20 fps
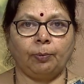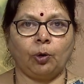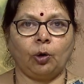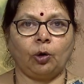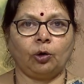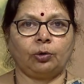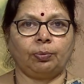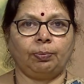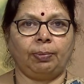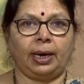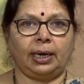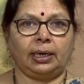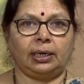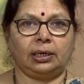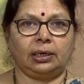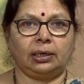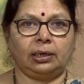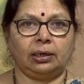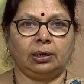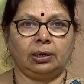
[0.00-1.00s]
Pot
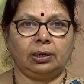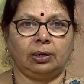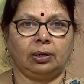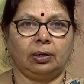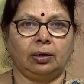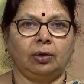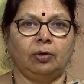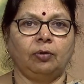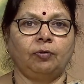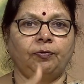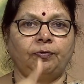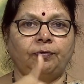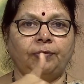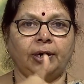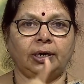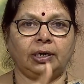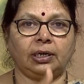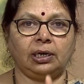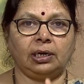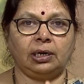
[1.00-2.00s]
belly,
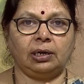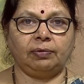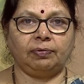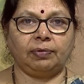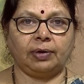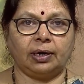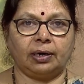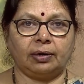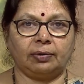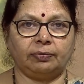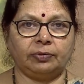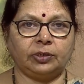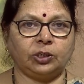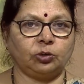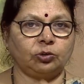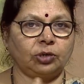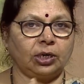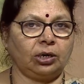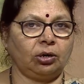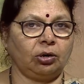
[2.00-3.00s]
fatty liver
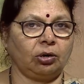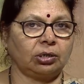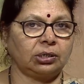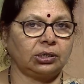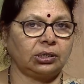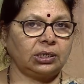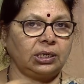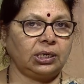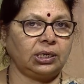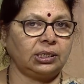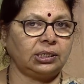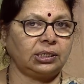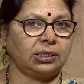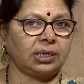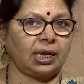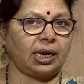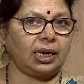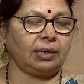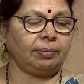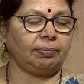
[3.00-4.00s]
which you cannot see
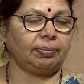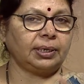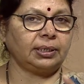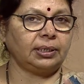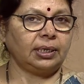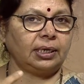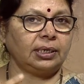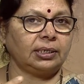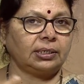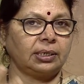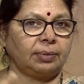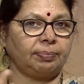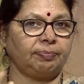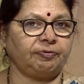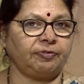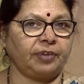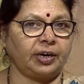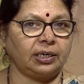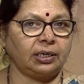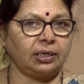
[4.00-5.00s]
inside but there is a
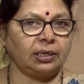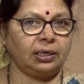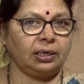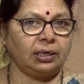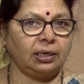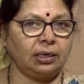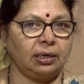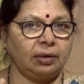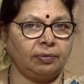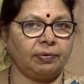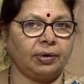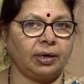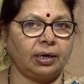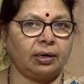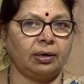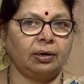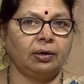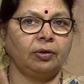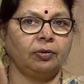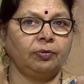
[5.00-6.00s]
fatty
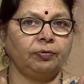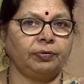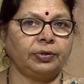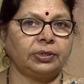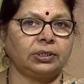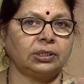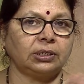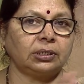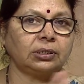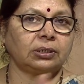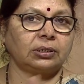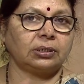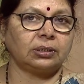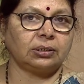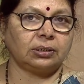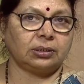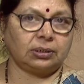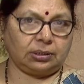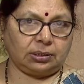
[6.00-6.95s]
liver which is